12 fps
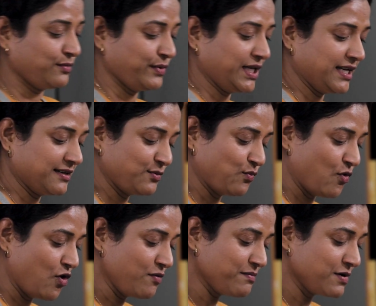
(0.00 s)
We let it
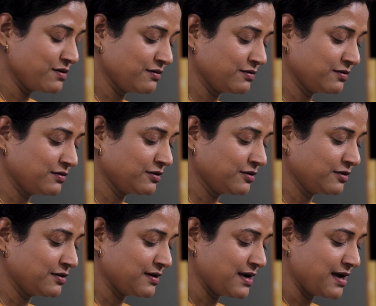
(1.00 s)
warm
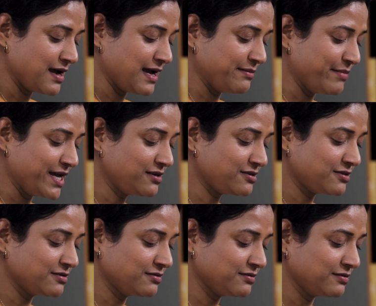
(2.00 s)
and melt.